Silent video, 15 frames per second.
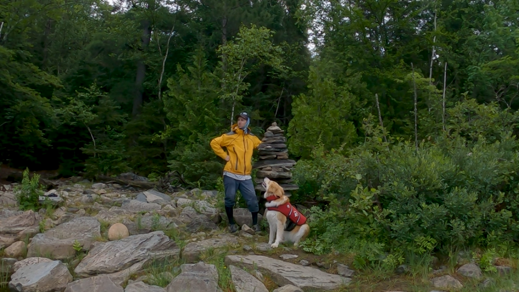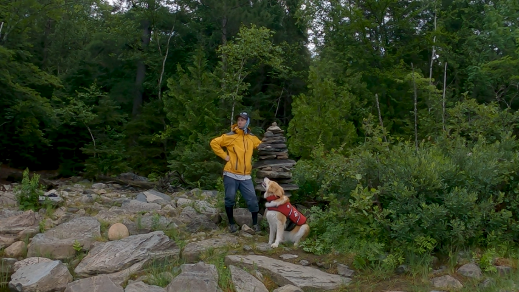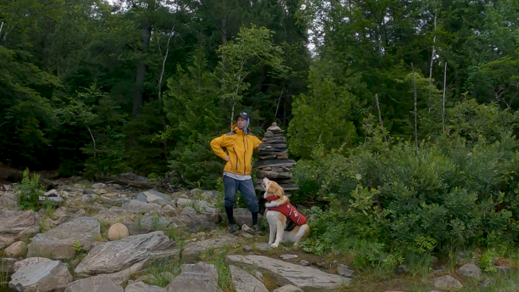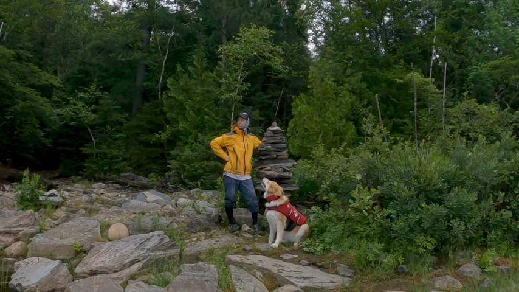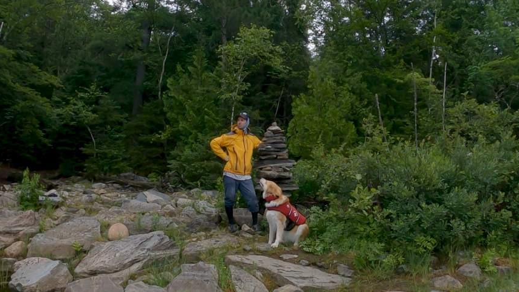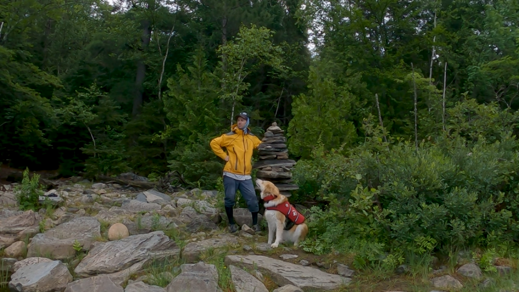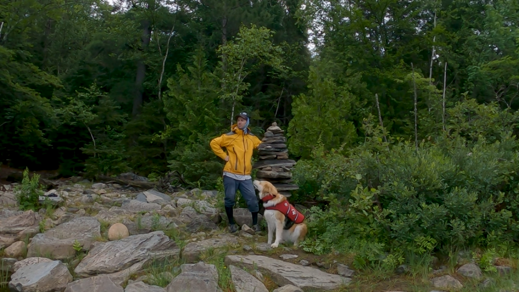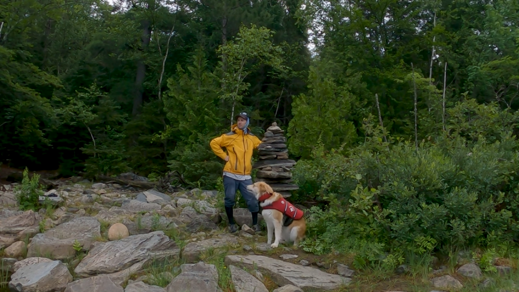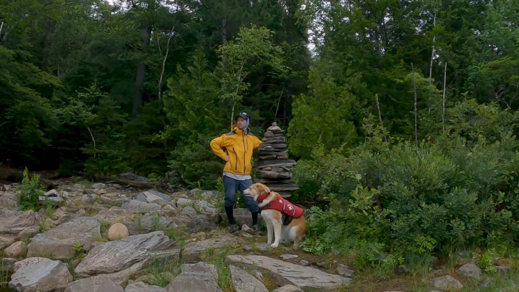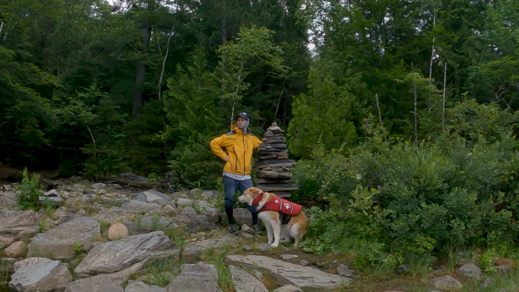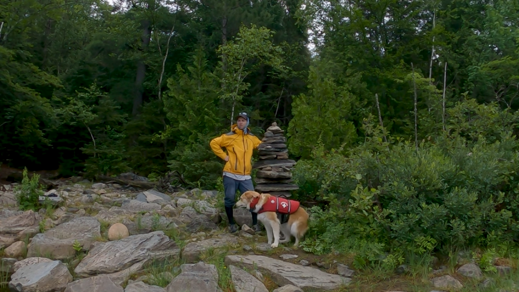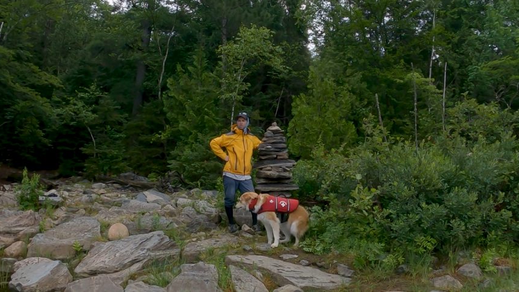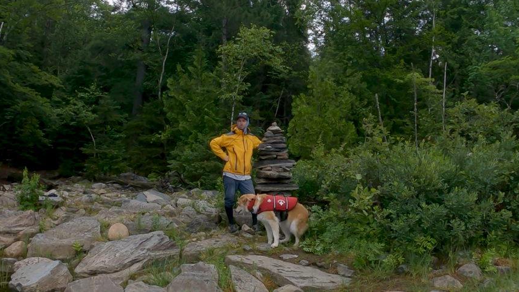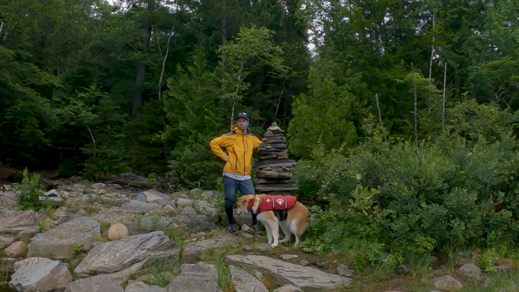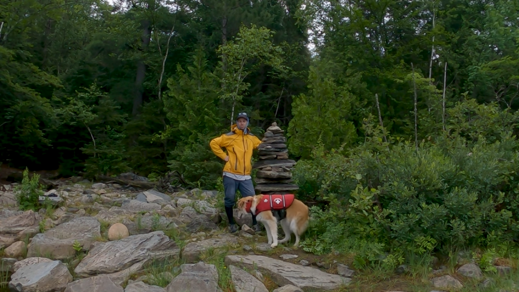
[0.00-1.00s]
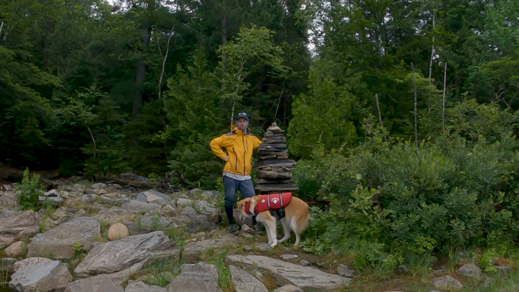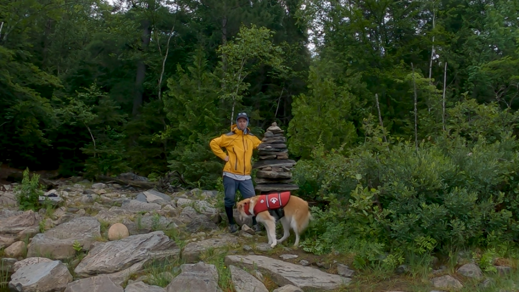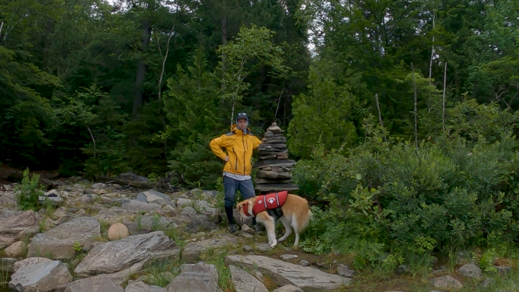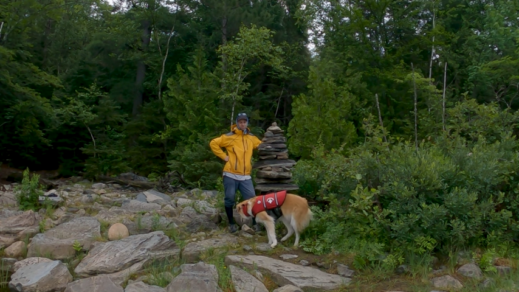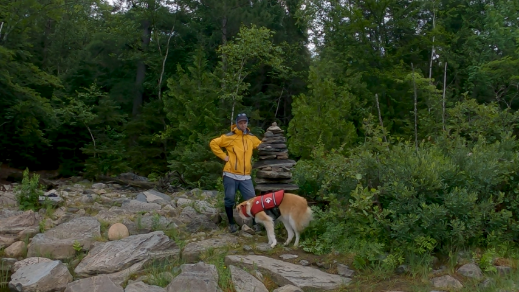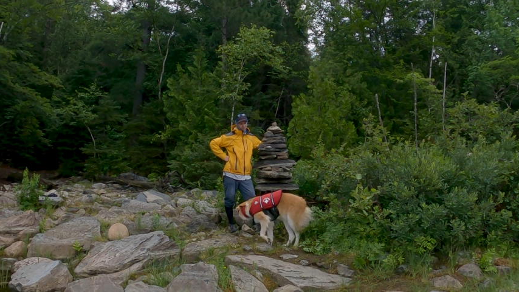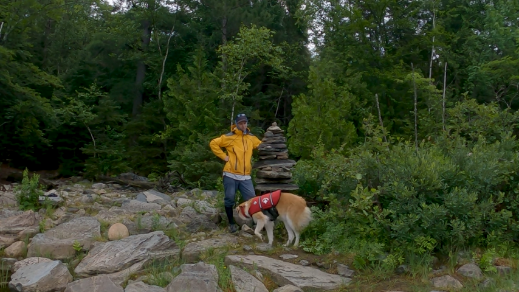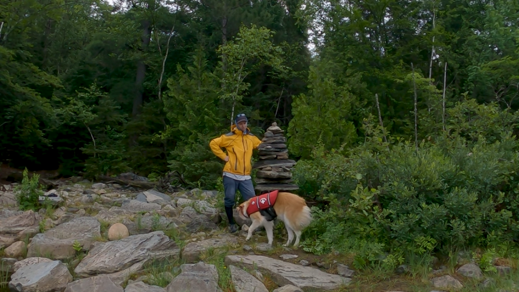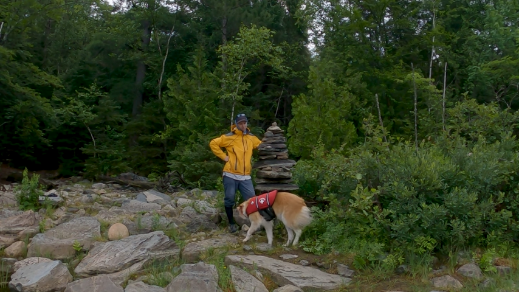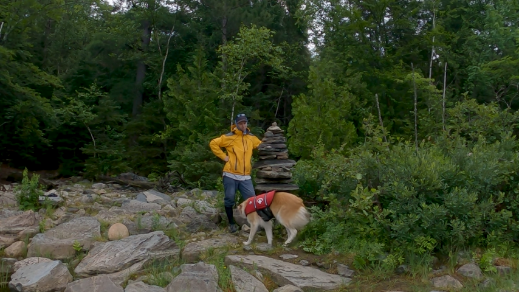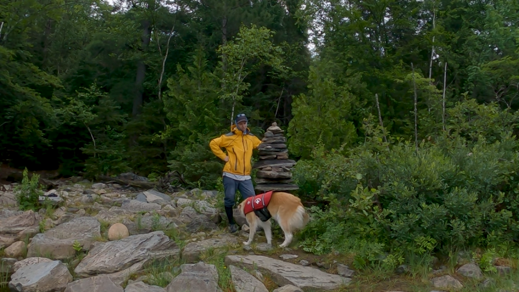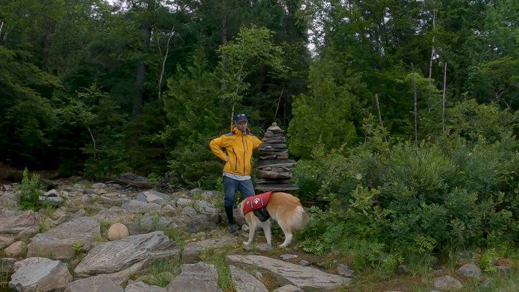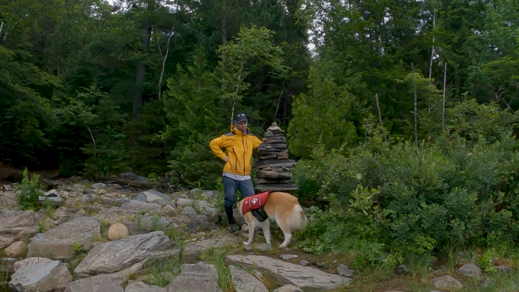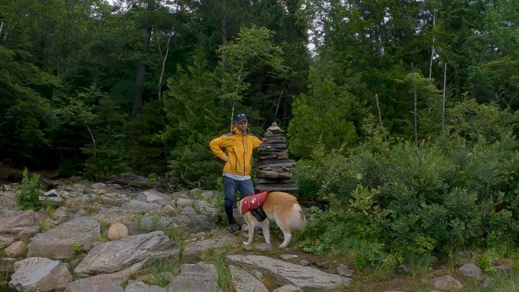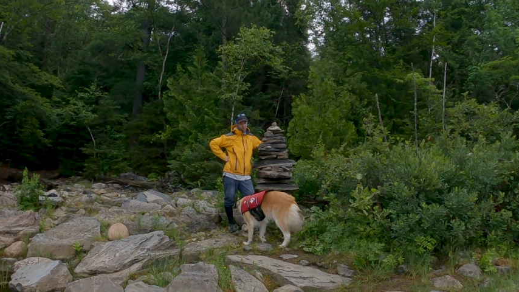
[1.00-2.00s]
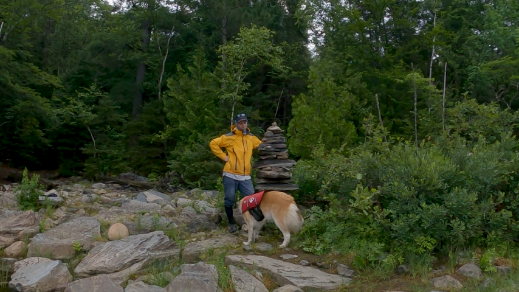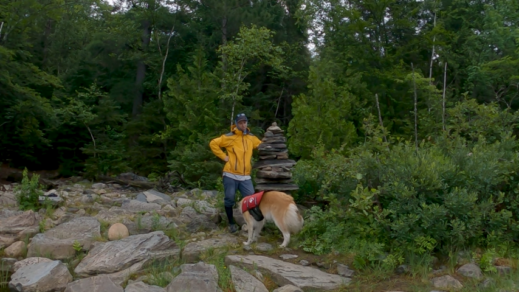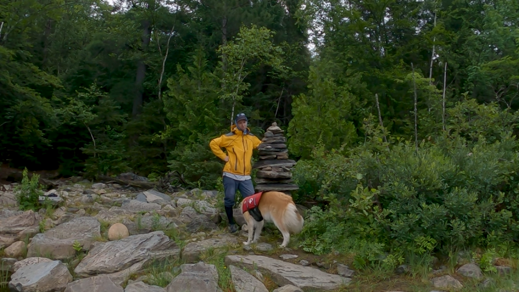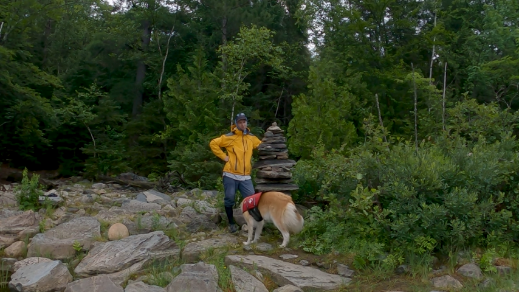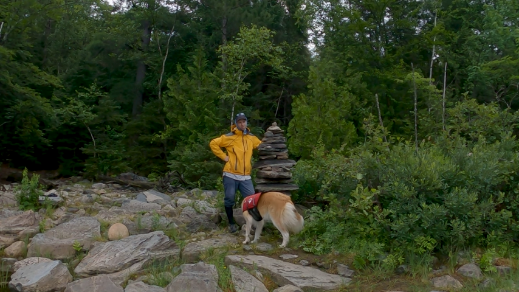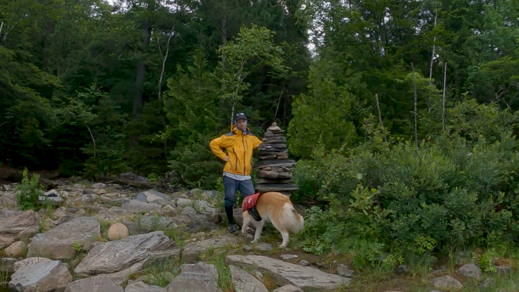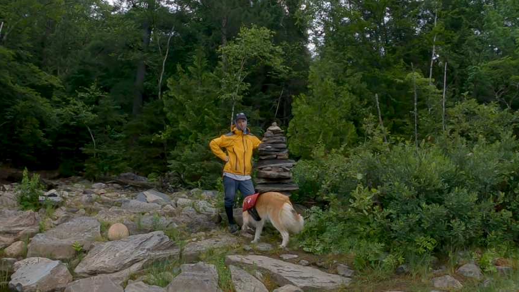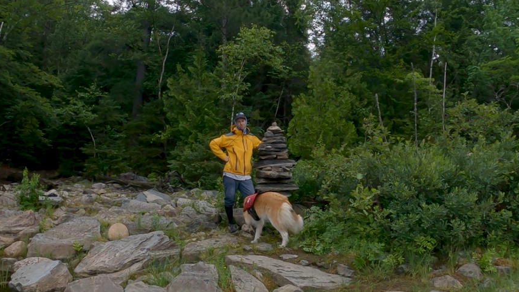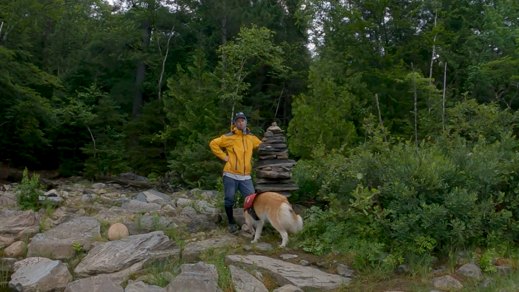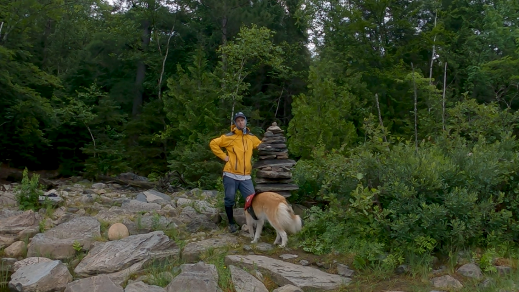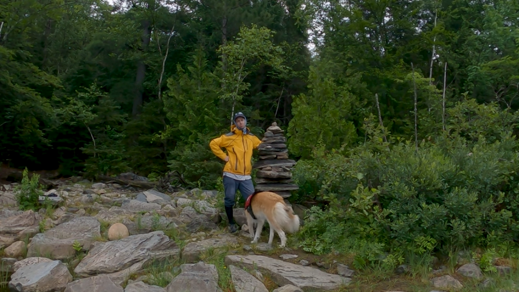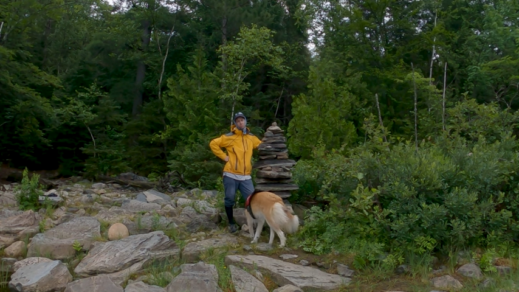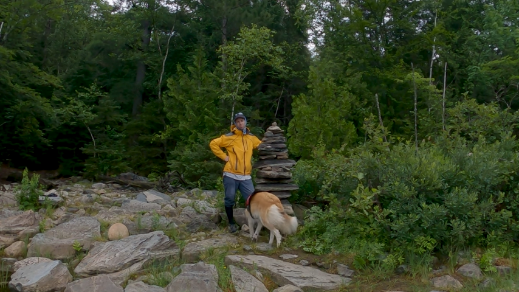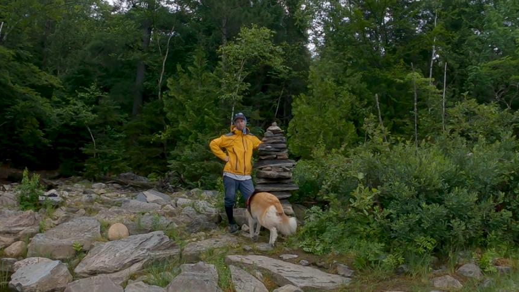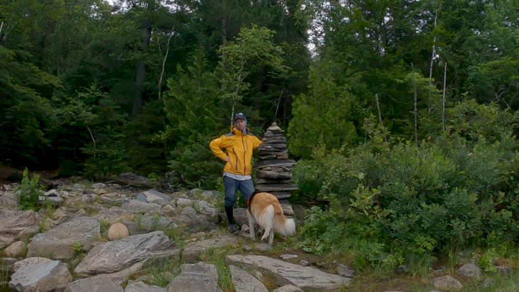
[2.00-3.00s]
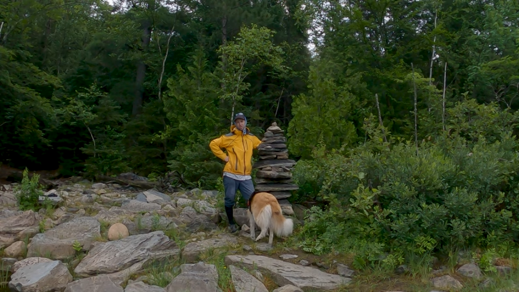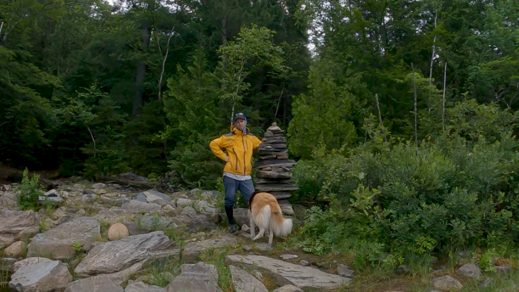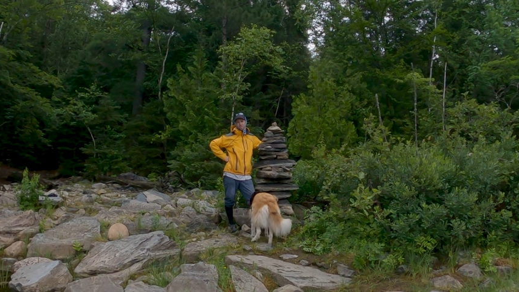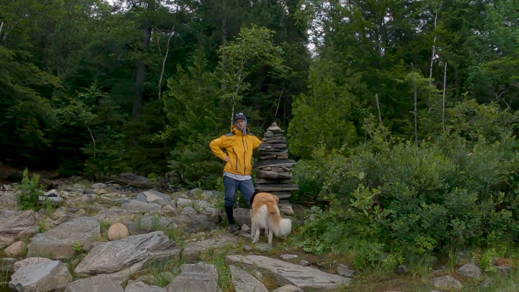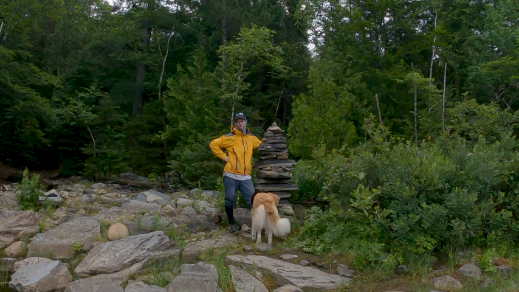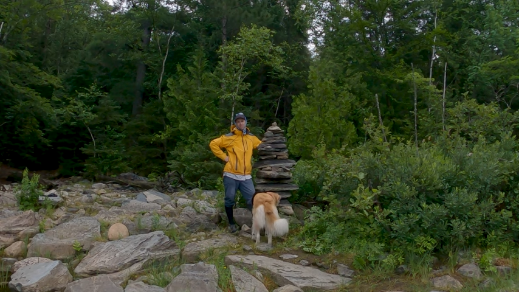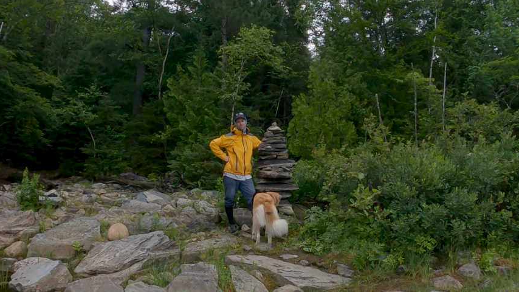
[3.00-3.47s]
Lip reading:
(no speaker visible)